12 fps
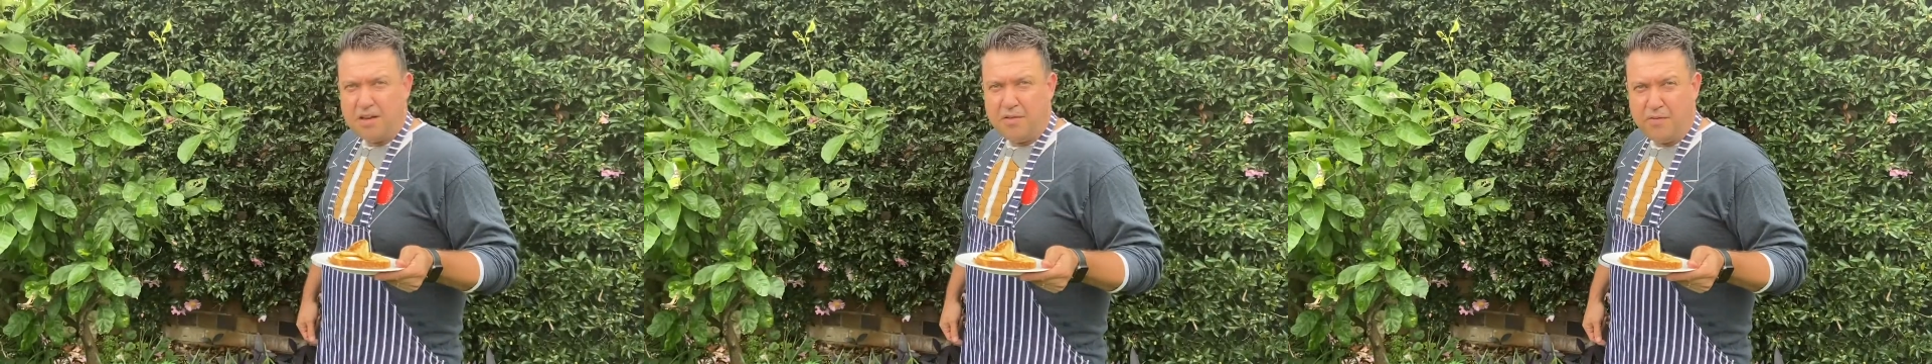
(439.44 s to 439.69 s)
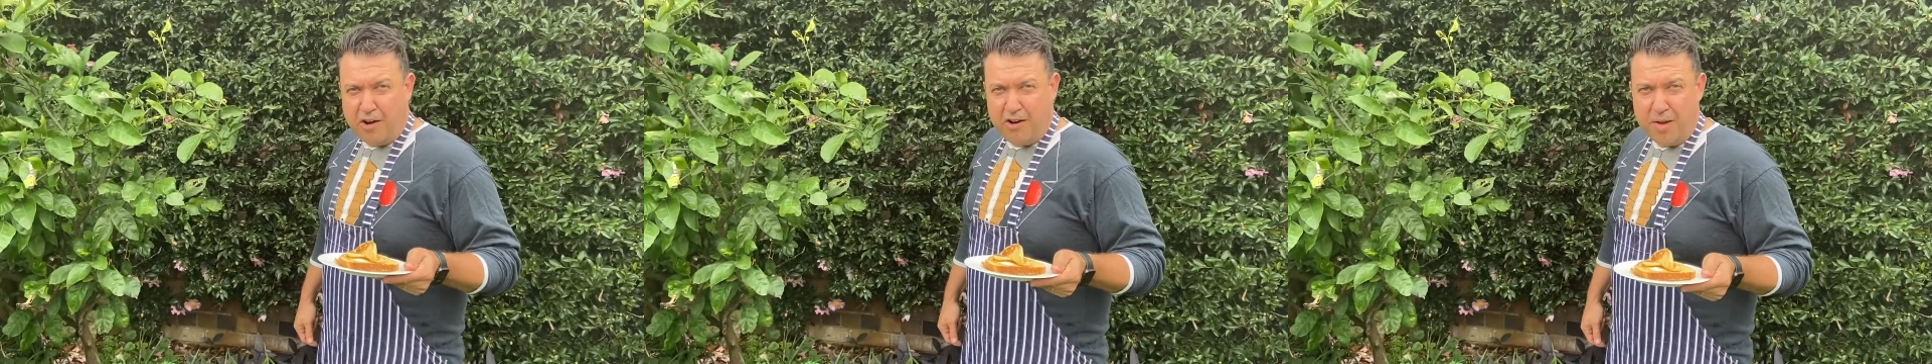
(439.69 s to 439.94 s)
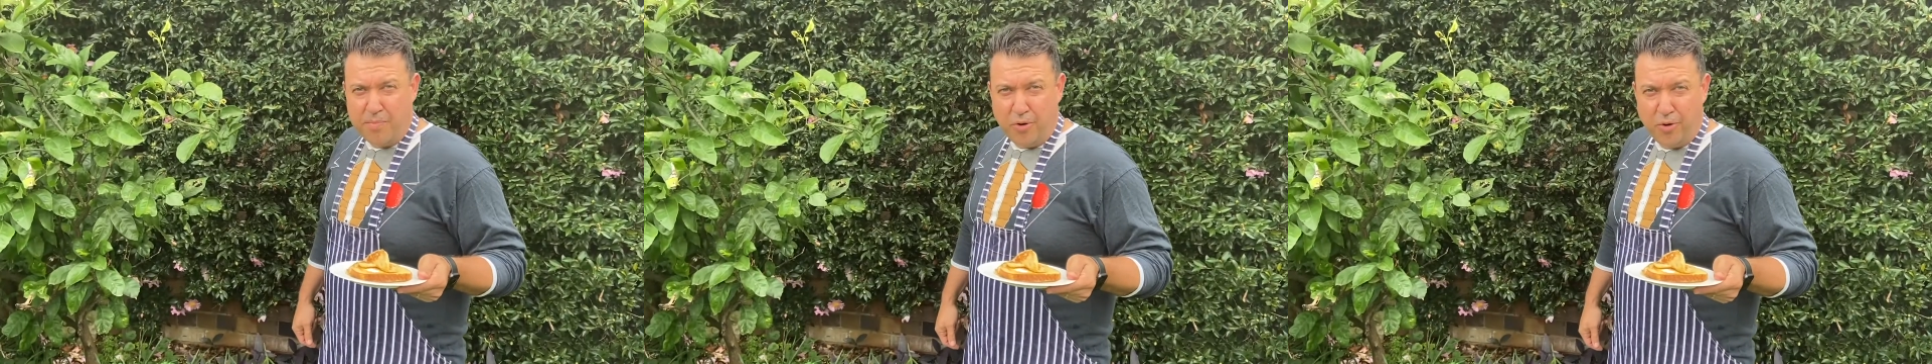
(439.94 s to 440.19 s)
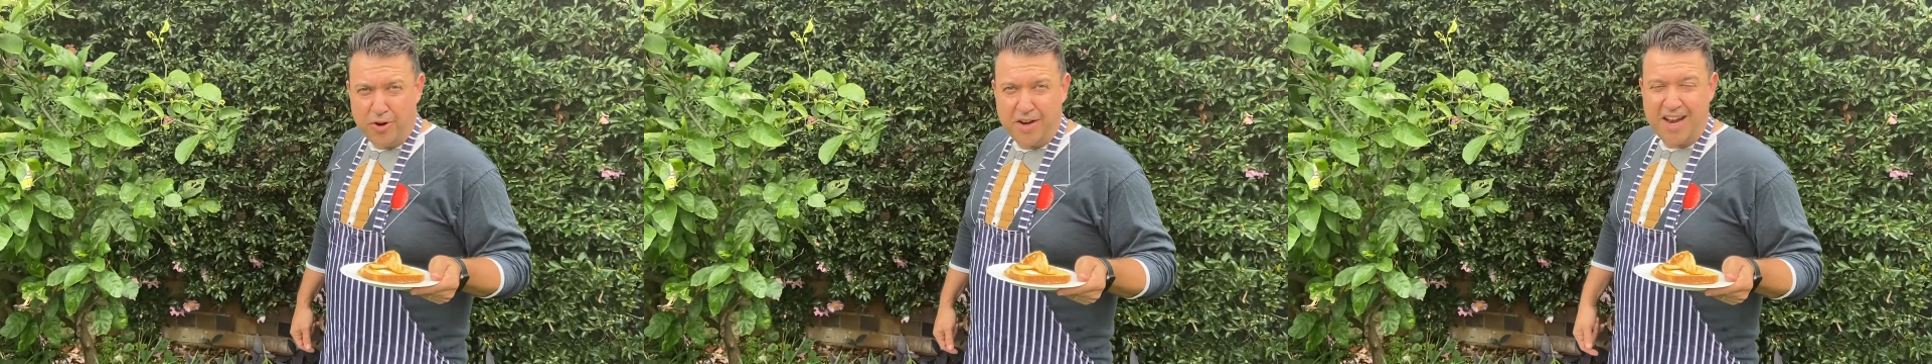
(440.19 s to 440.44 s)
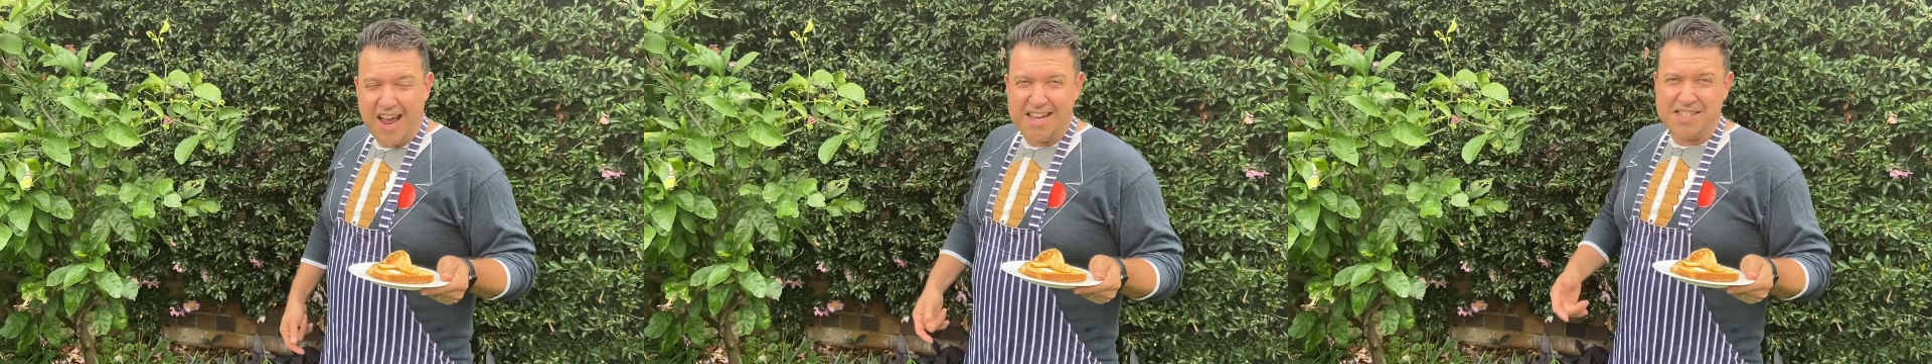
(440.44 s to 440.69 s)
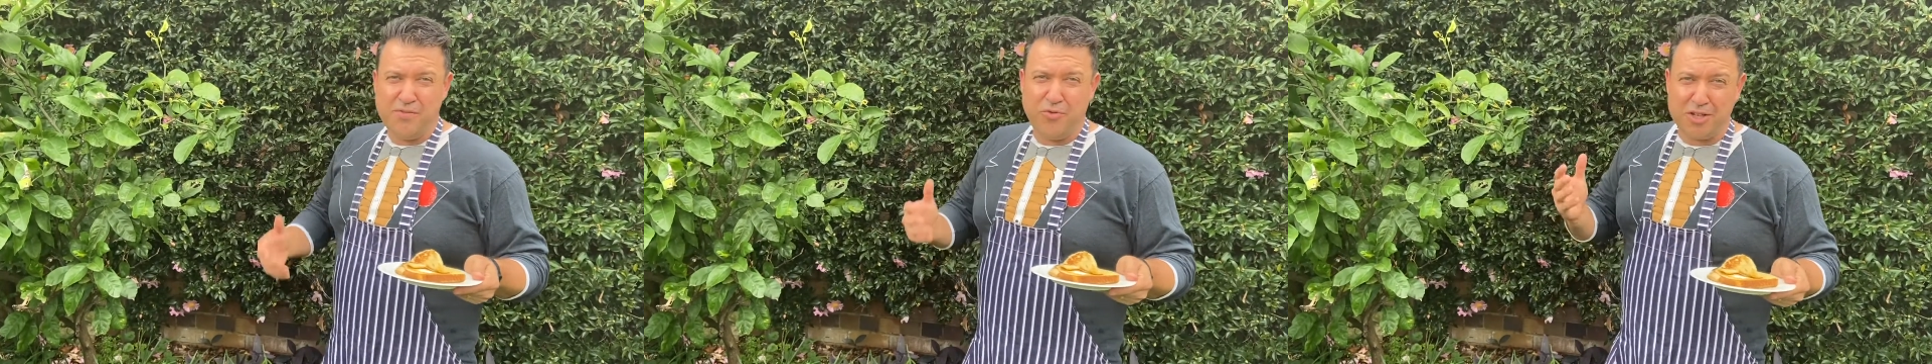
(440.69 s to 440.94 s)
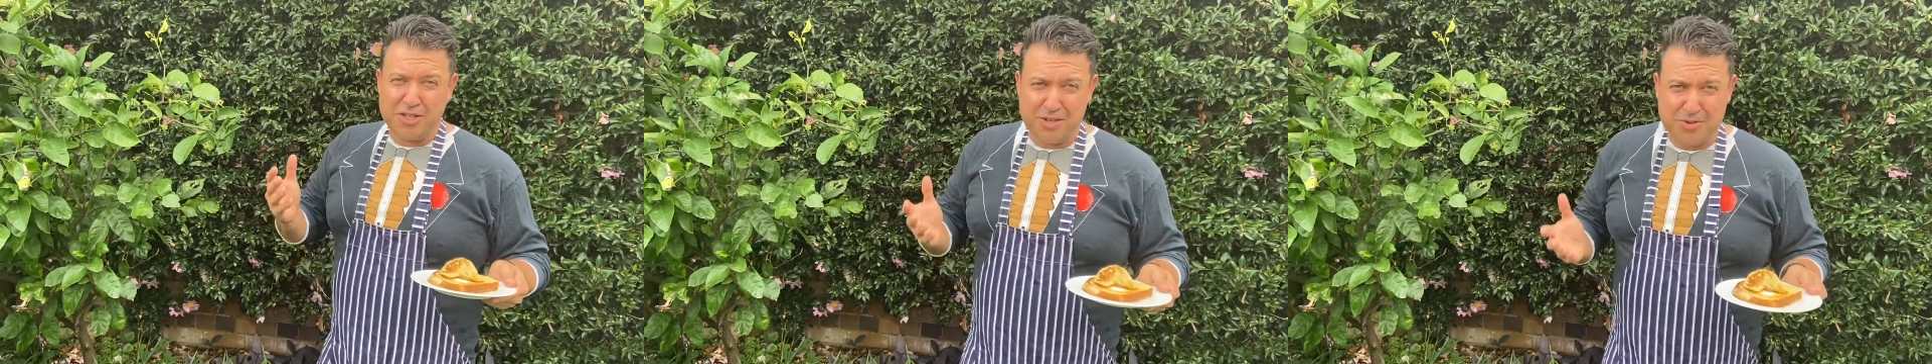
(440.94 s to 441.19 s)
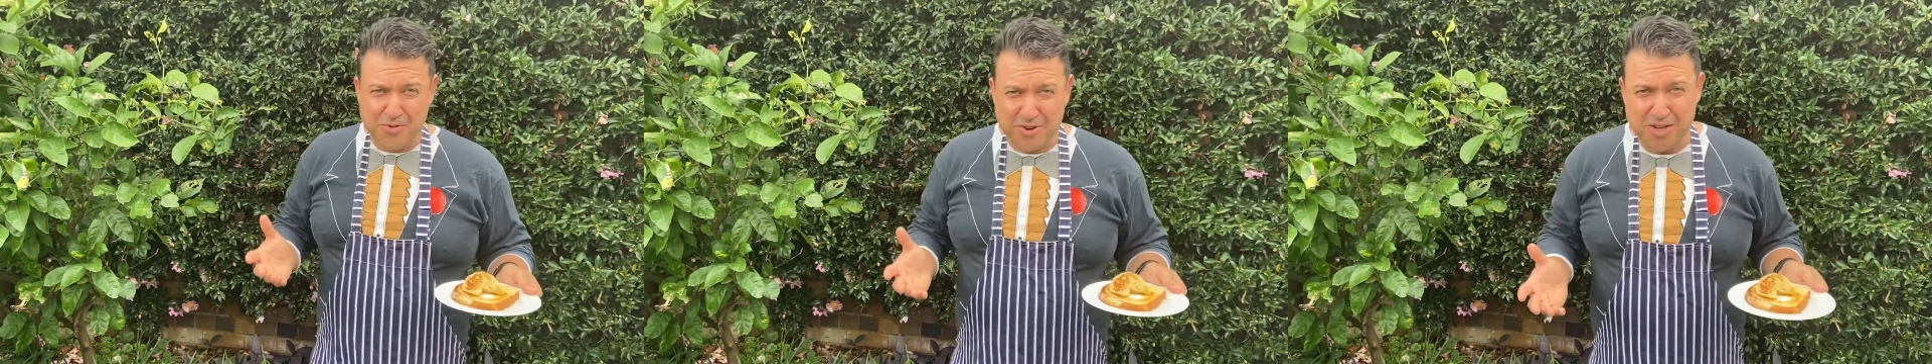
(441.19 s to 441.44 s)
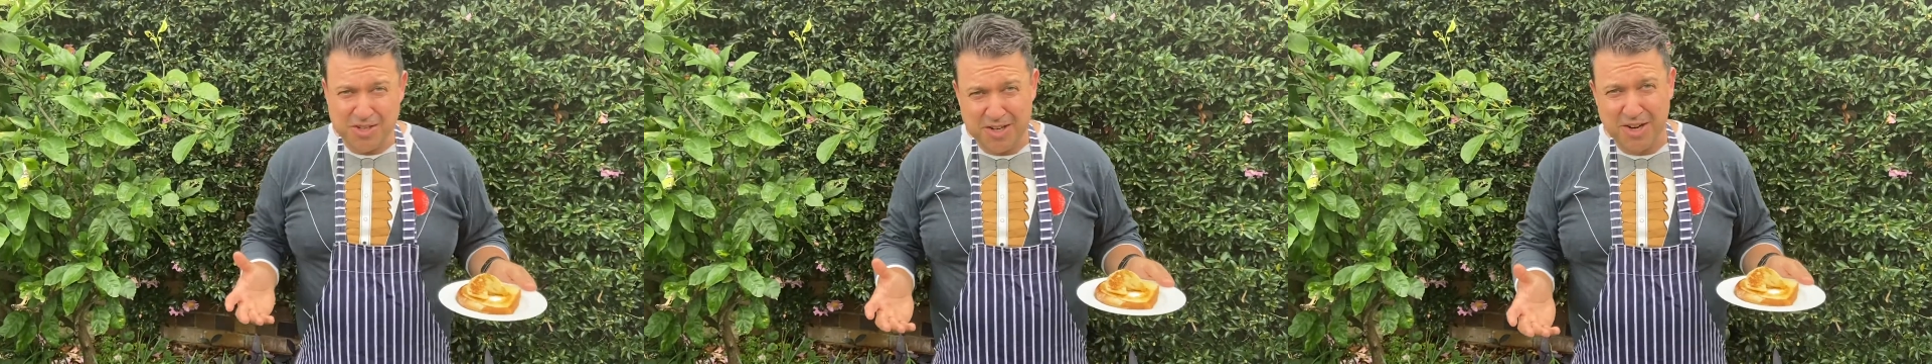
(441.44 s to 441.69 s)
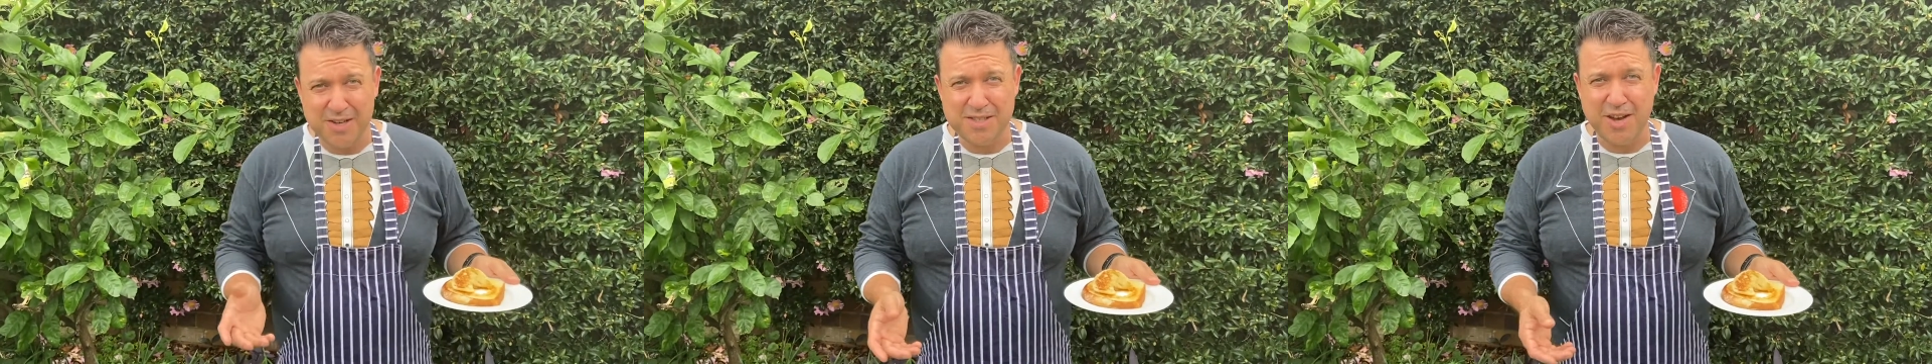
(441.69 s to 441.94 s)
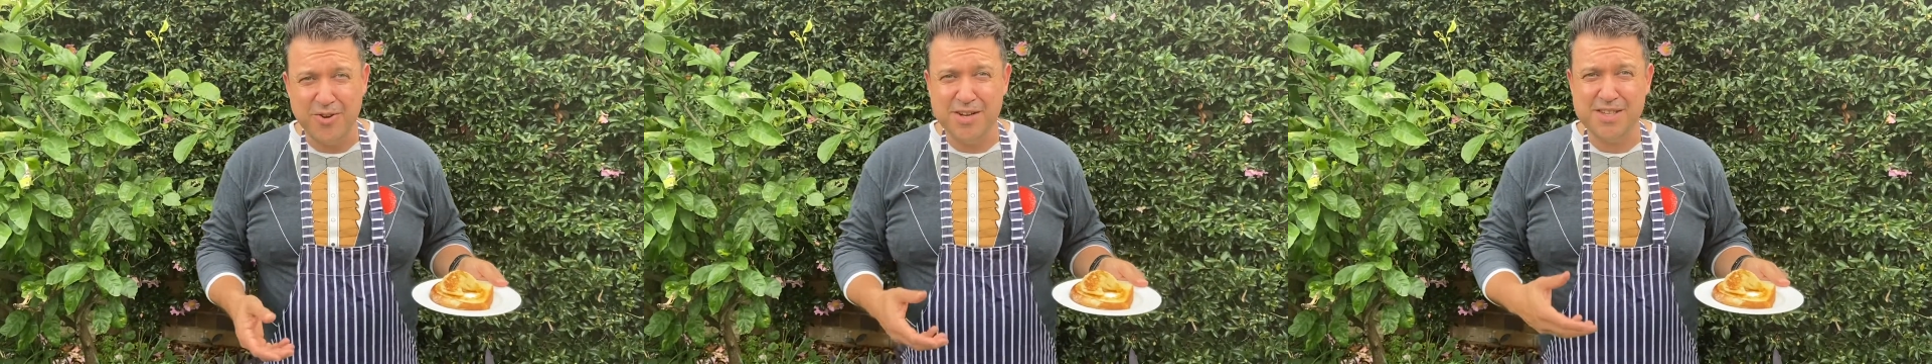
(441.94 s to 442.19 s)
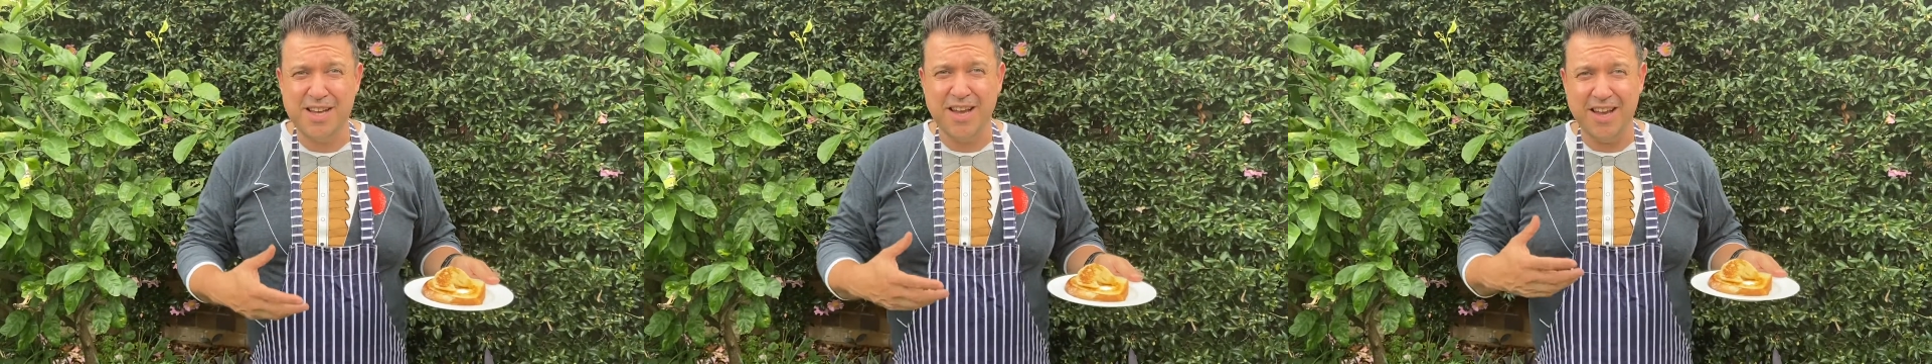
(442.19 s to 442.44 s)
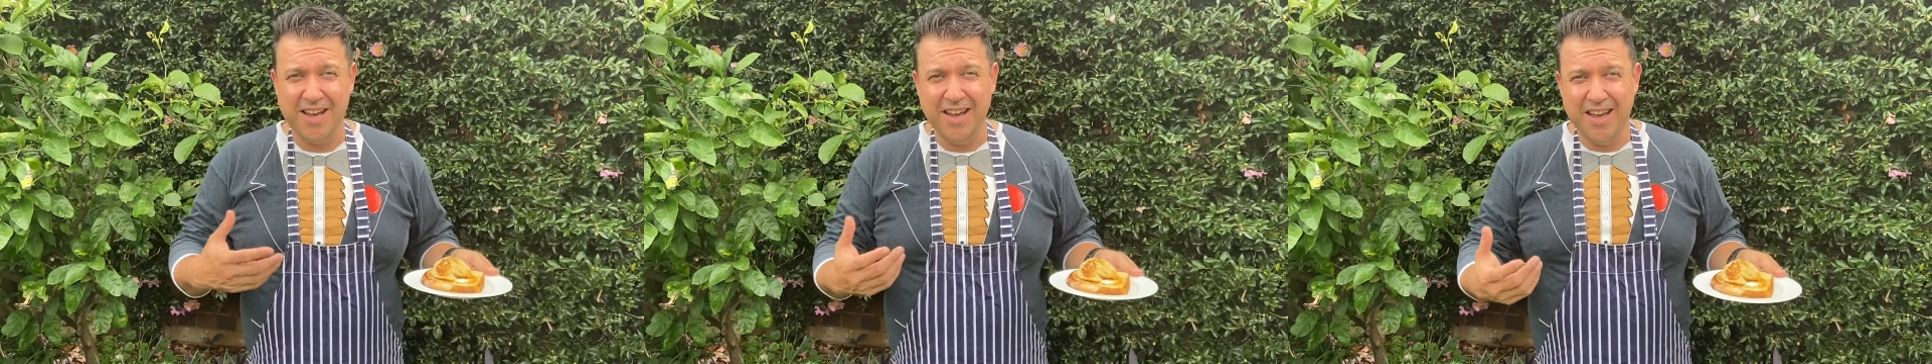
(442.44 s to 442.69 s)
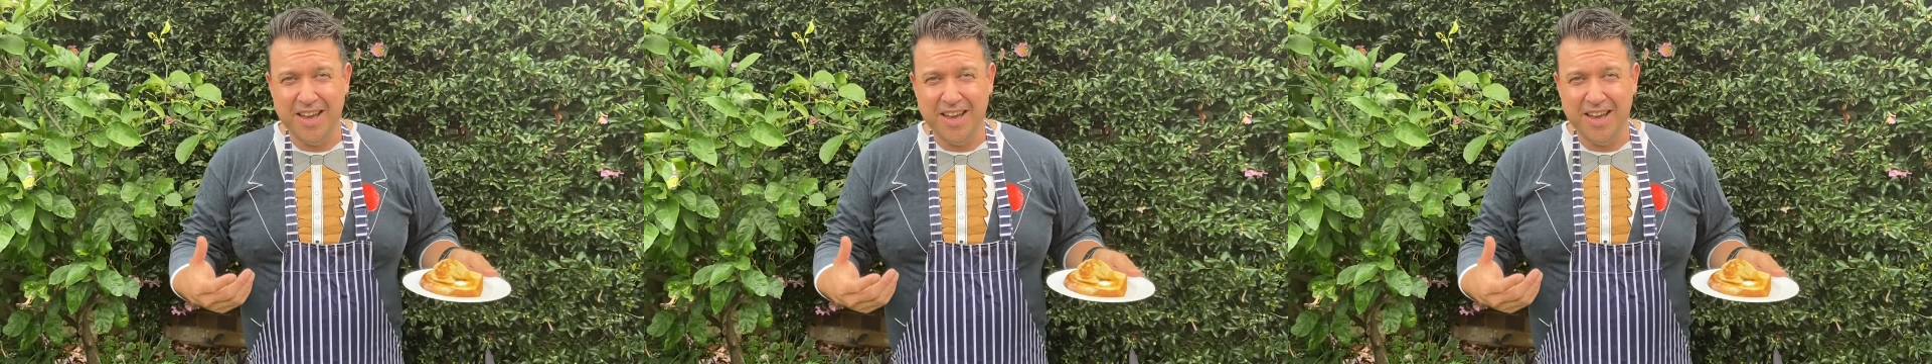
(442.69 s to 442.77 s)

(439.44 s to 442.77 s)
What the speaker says: Very important. As you've watched those cooking shows, they always say